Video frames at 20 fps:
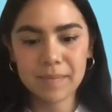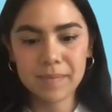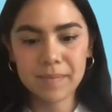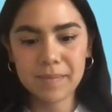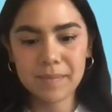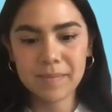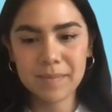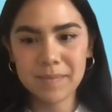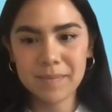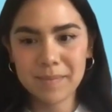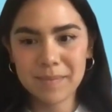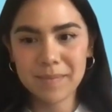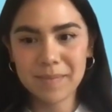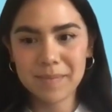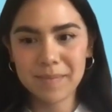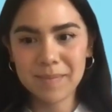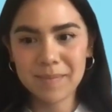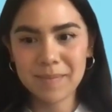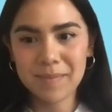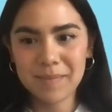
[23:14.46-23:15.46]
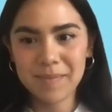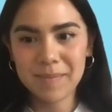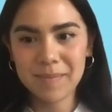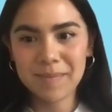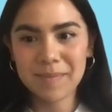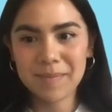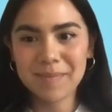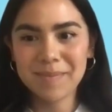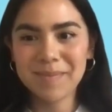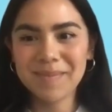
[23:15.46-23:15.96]

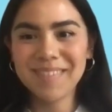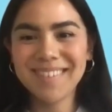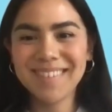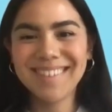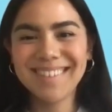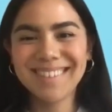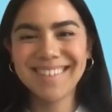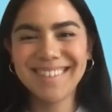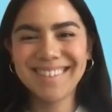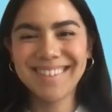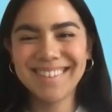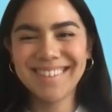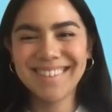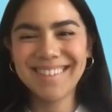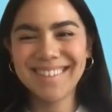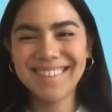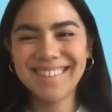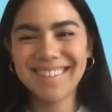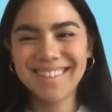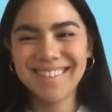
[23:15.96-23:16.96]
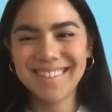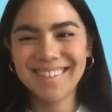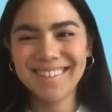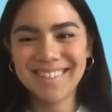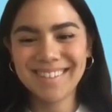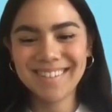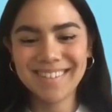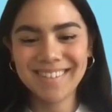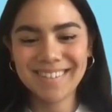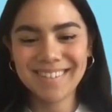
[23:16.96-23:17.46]

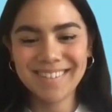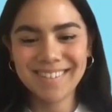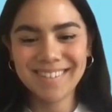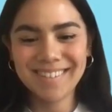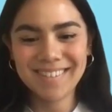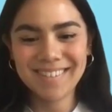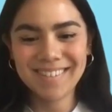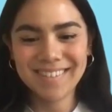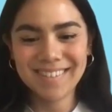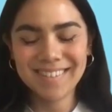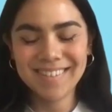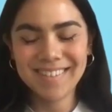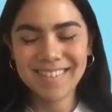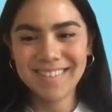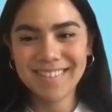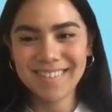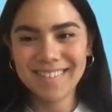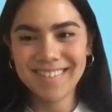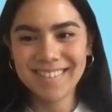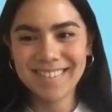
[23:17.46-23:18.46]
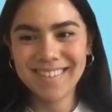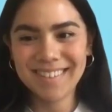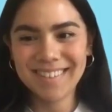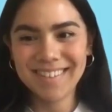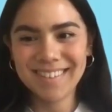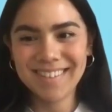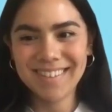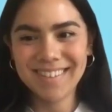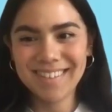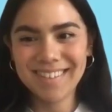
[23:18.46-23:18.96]

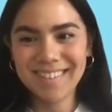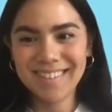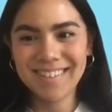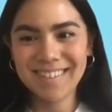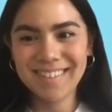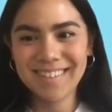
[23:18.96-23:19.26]
(silent)